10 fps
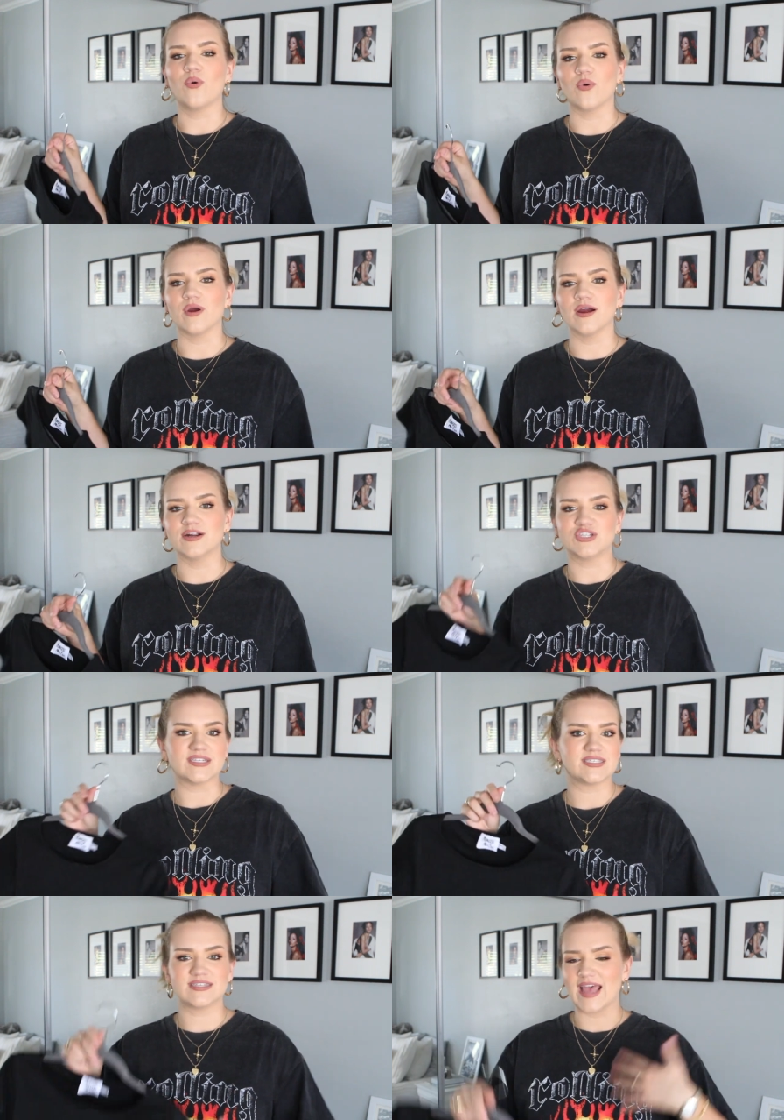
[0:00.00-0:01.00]
or
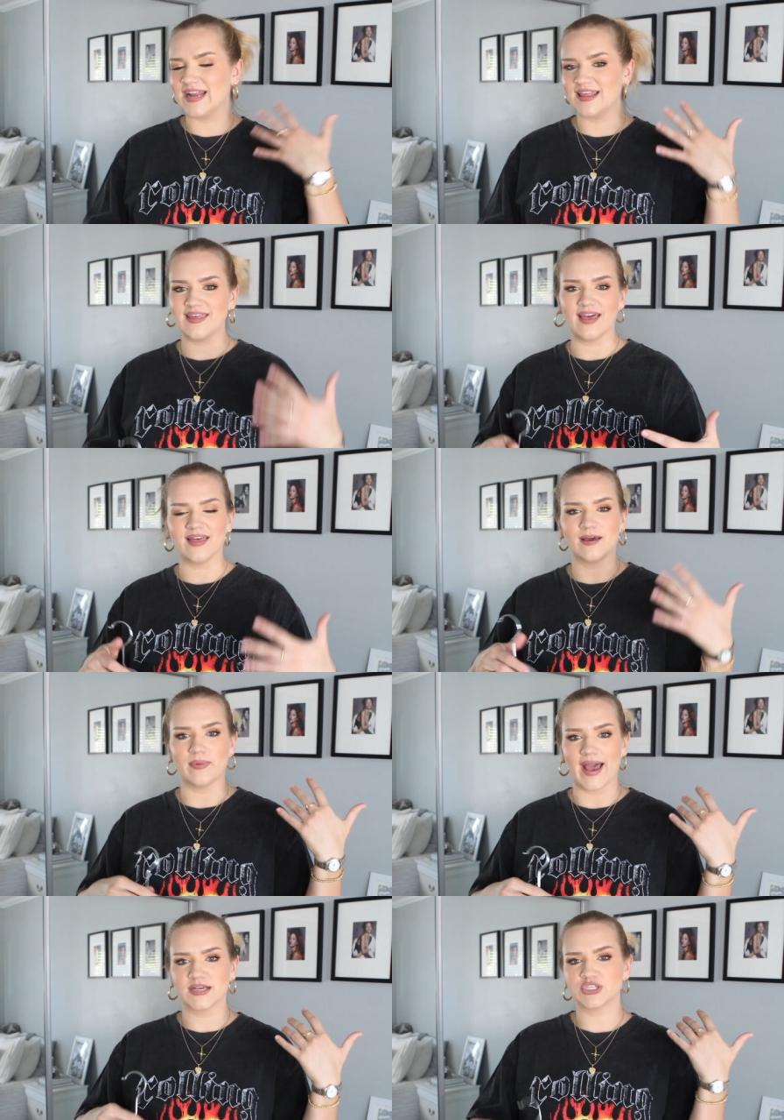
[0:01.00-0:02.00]
just anything like a
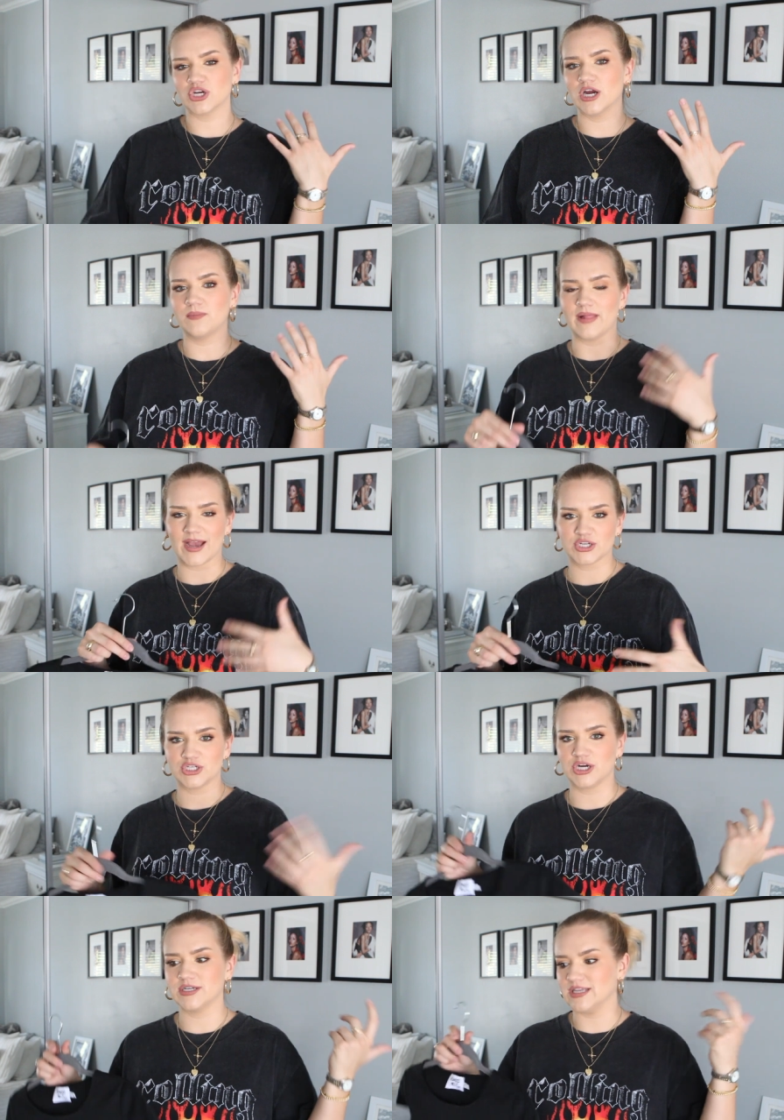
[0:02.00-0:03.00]
black skirt, black
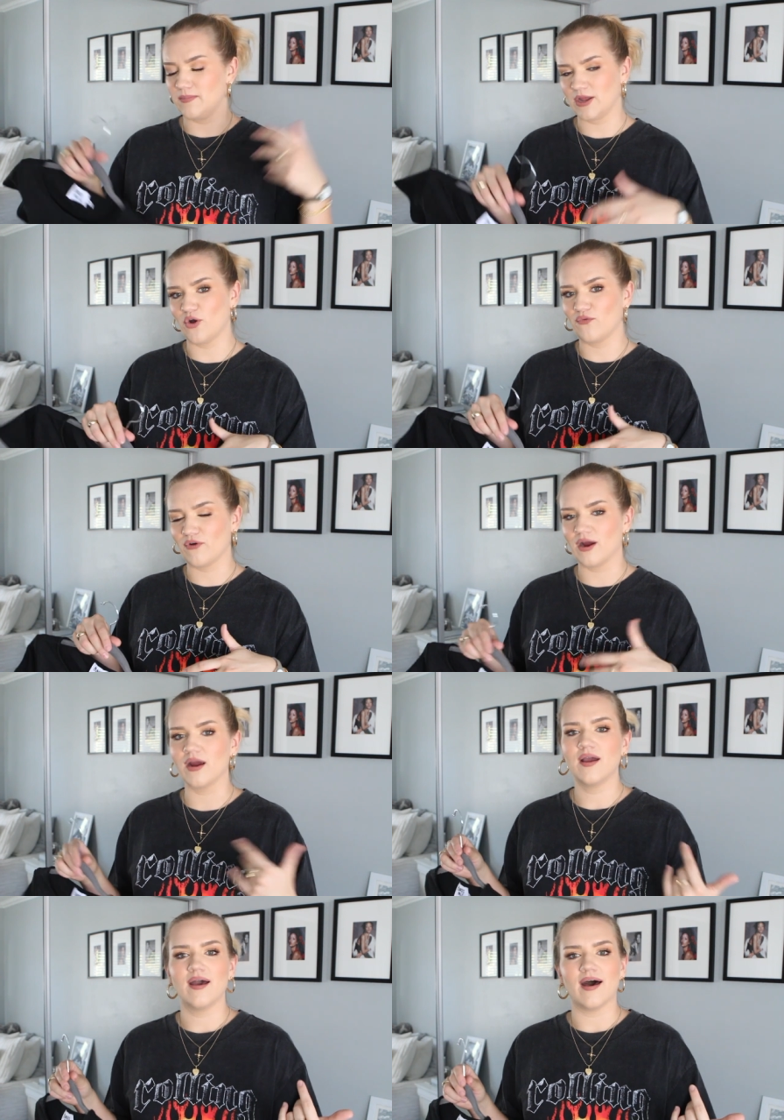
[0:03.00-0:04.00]
shirt, something
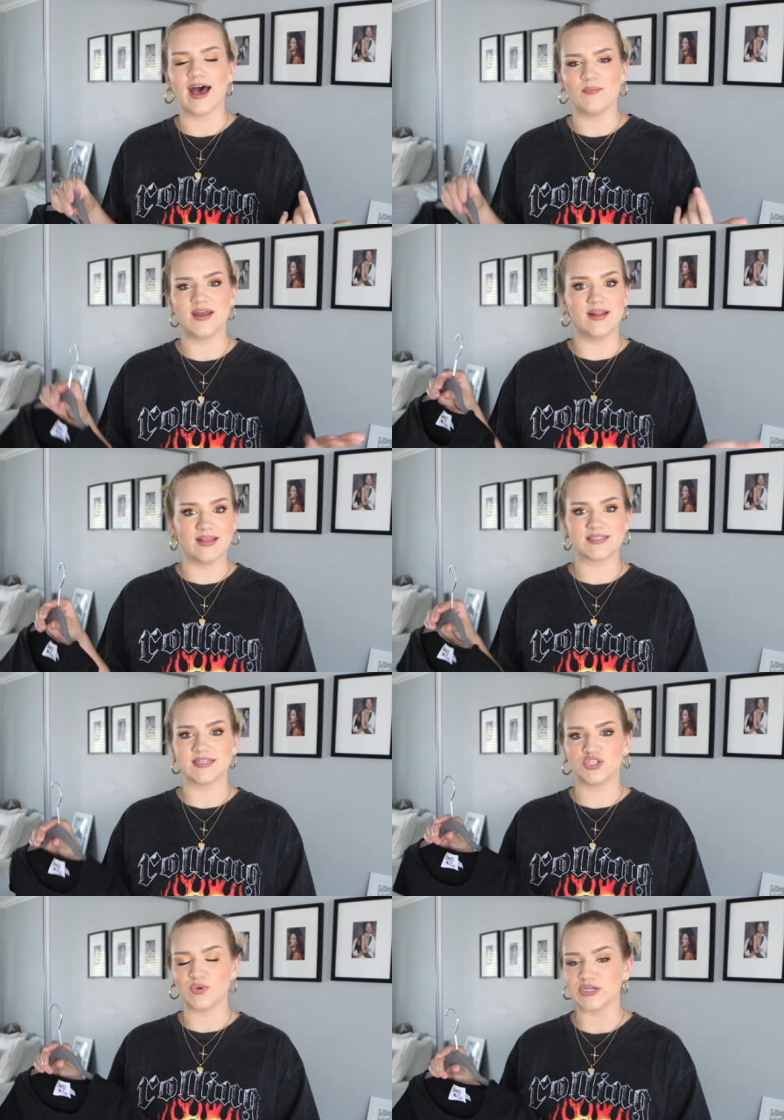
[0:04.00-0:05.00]
over. Um, and in this
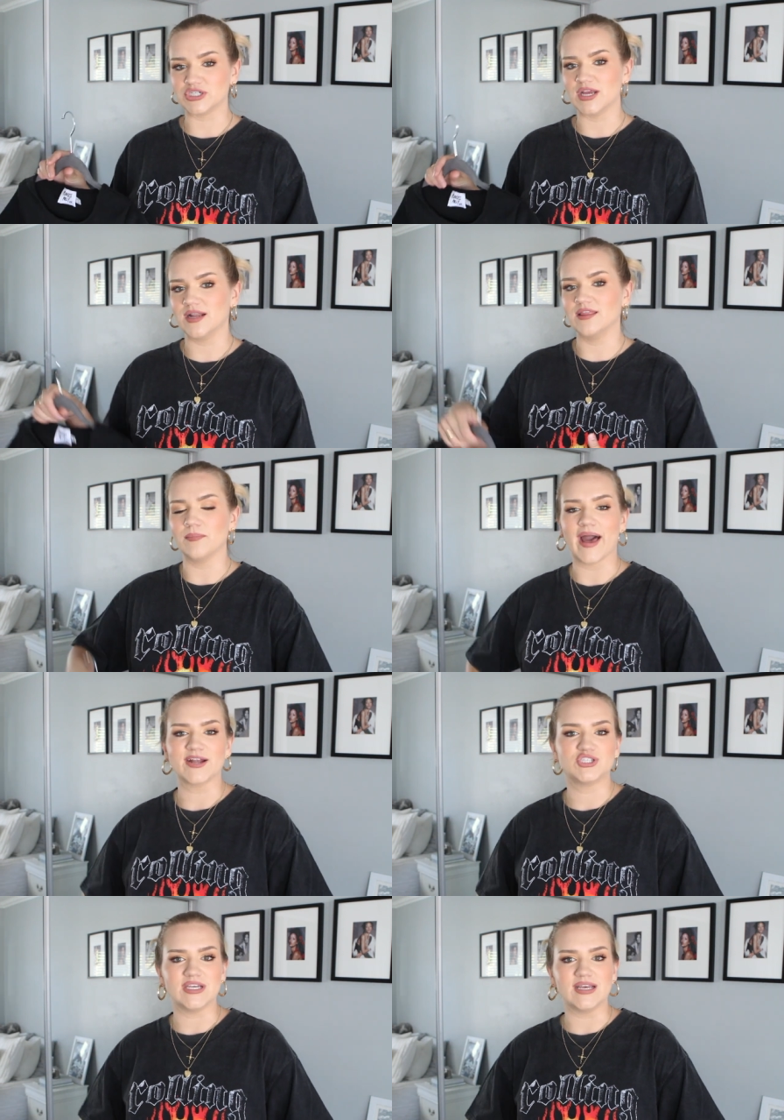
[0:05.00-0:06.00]
situation, the
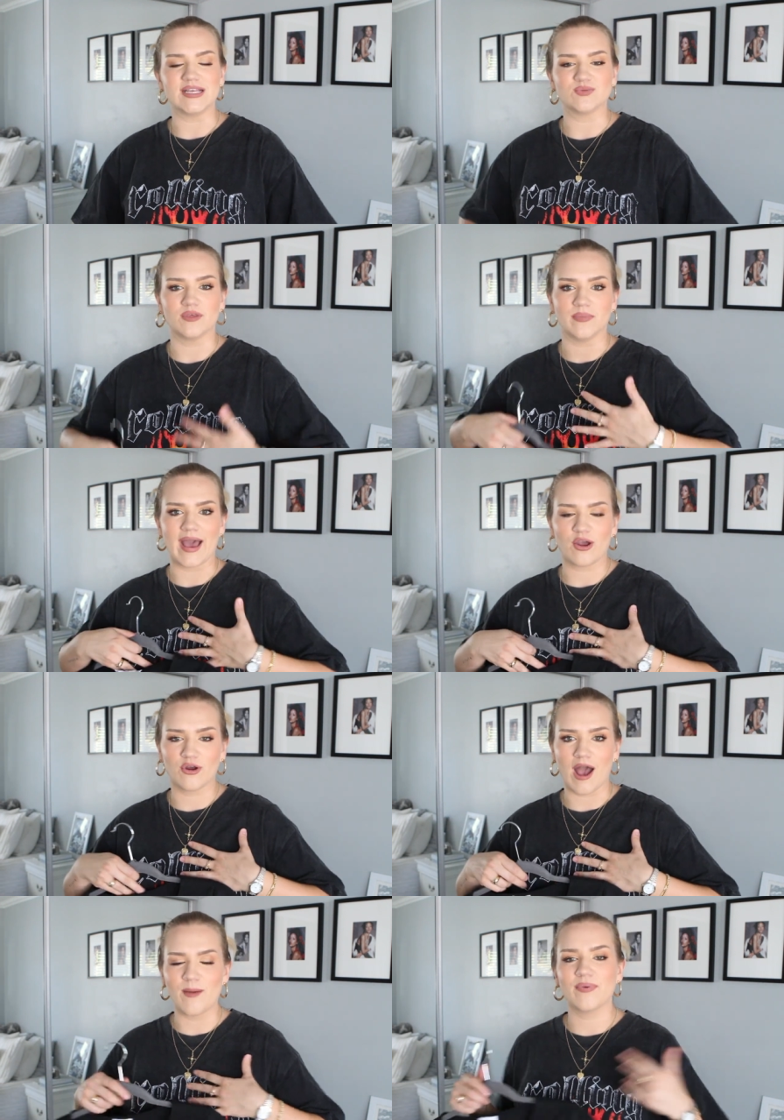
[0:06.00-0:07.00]
black jeans with a black
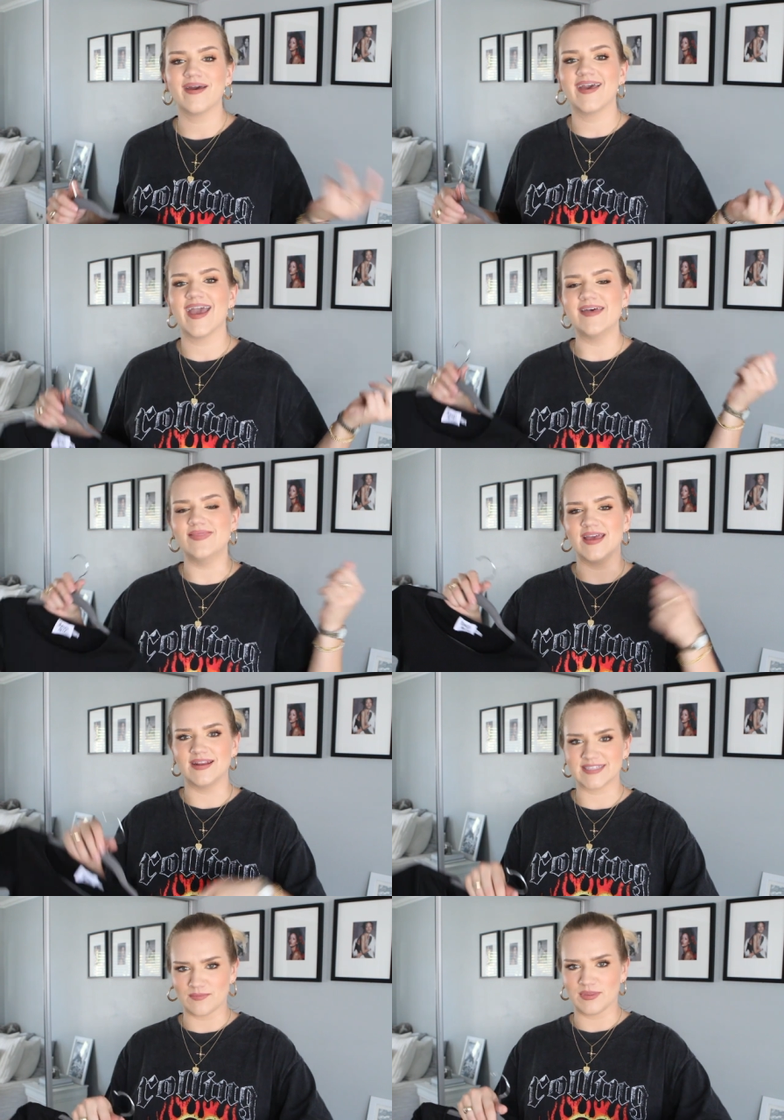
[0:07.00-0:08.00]
crop and then
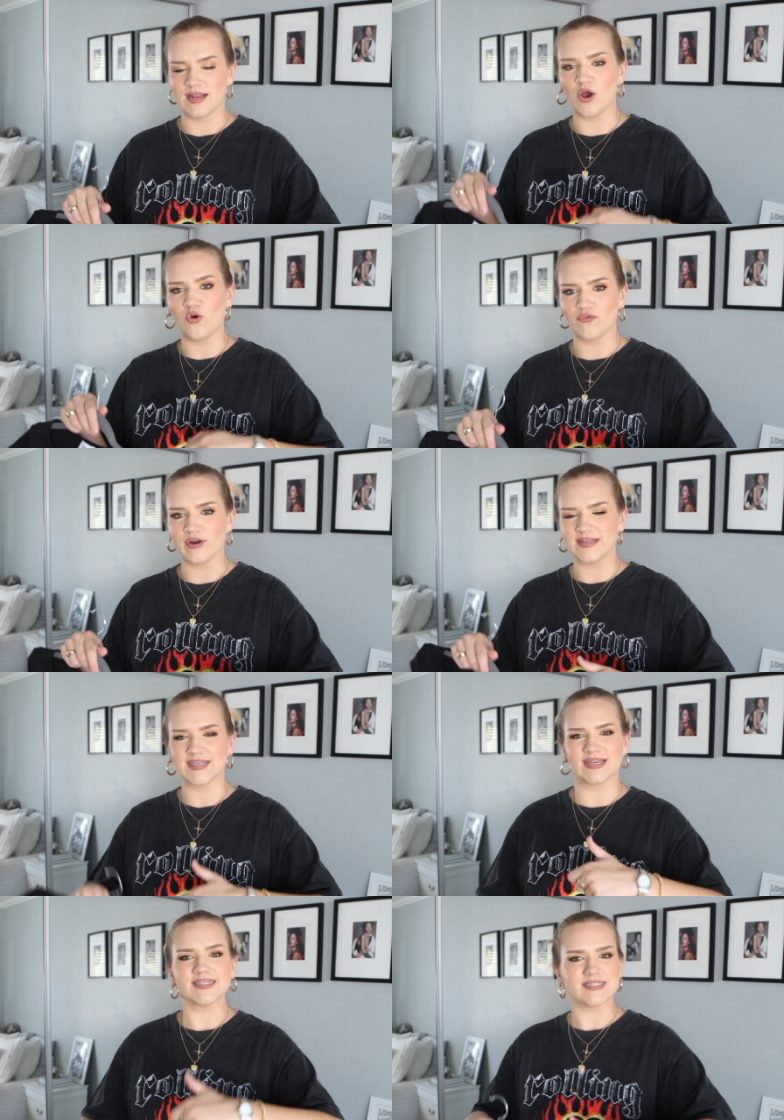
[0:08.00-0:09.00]
something over as
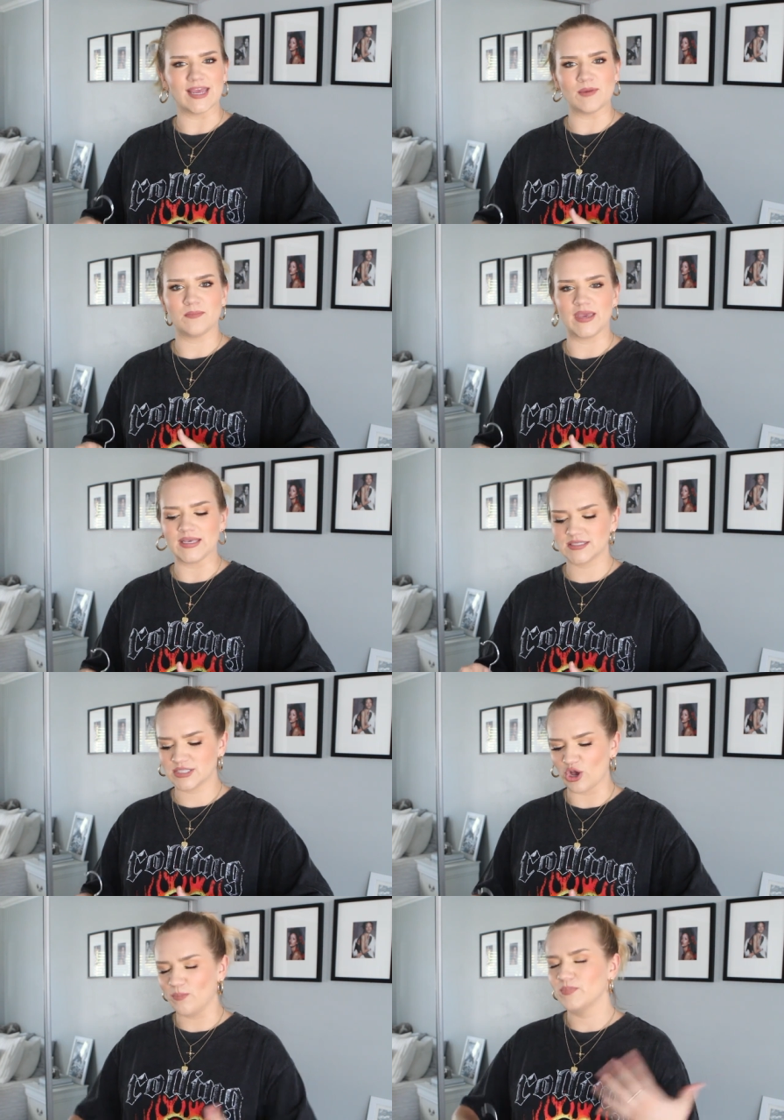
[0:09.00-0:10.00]
like a statement piece. So